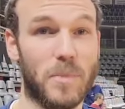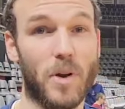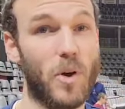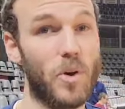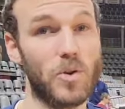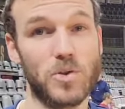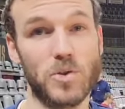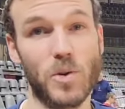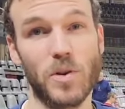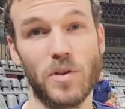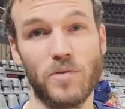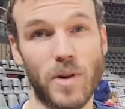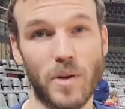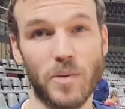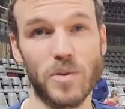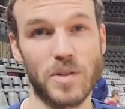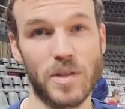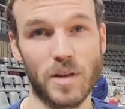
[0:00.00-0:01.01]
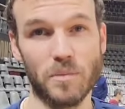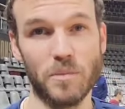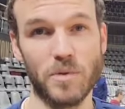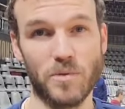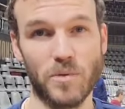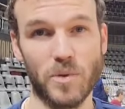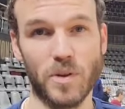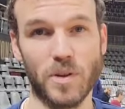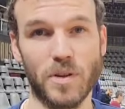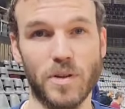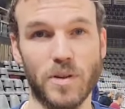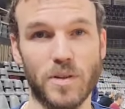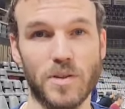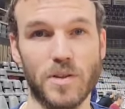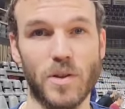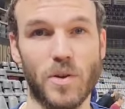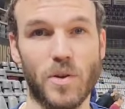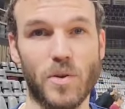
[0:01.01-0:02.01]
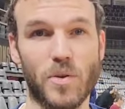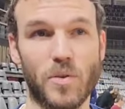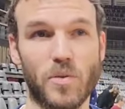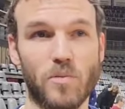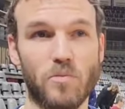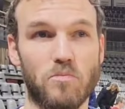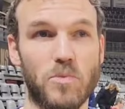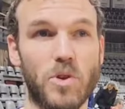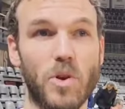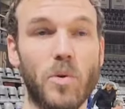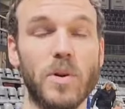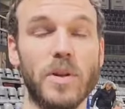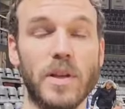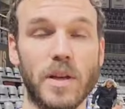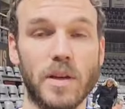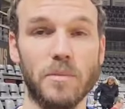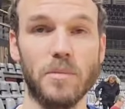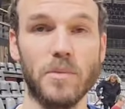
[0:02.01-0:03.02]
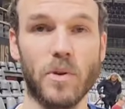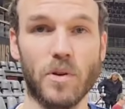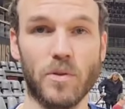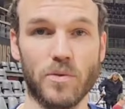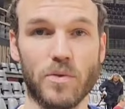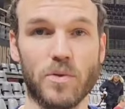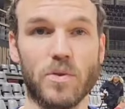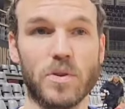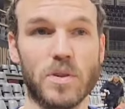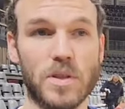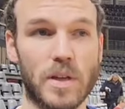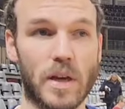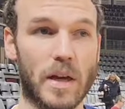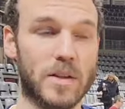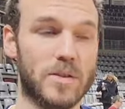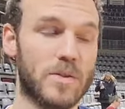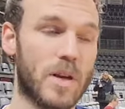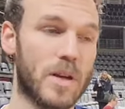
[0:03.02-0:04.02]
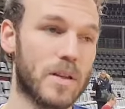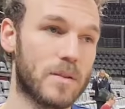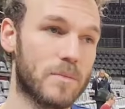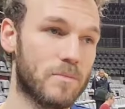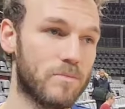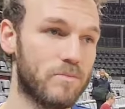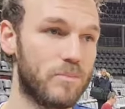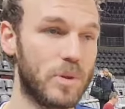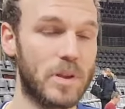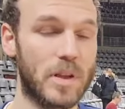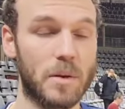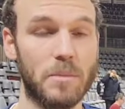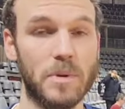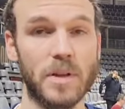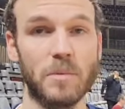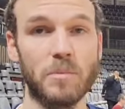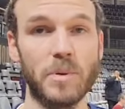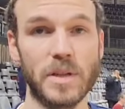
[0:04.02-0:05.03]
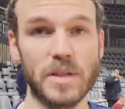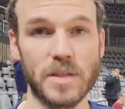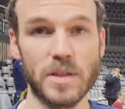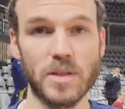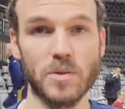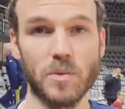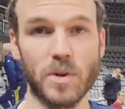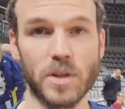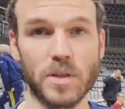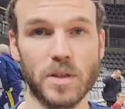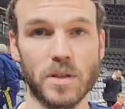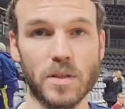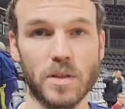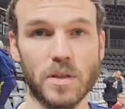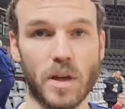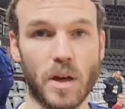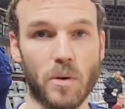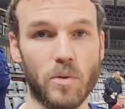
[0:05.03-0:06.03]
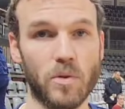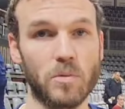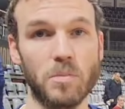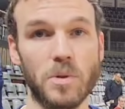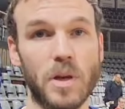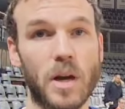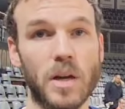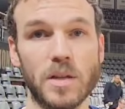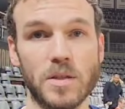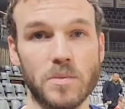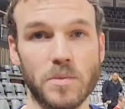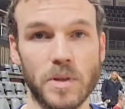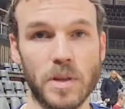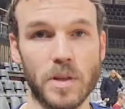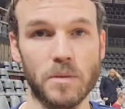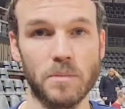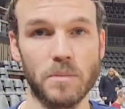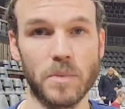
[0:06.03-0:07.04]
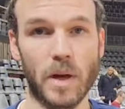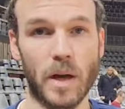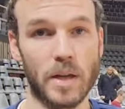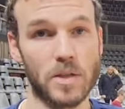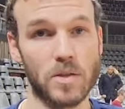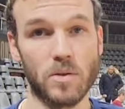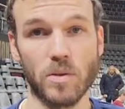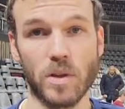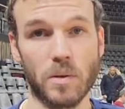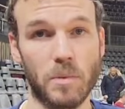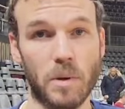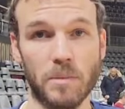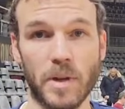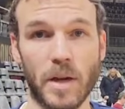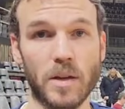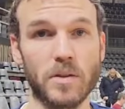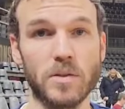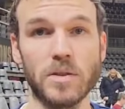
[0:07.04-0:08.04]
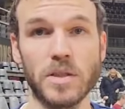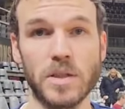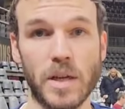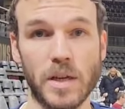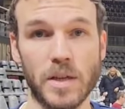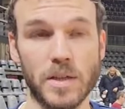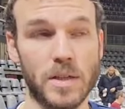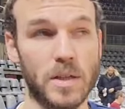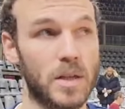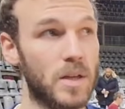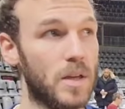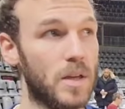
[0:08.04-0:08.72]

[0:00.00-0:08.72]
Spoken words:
also if I was there before. So knowing them, of course, I try to put them in the best situation. I want to be honest with them. I told them I'm not going to change.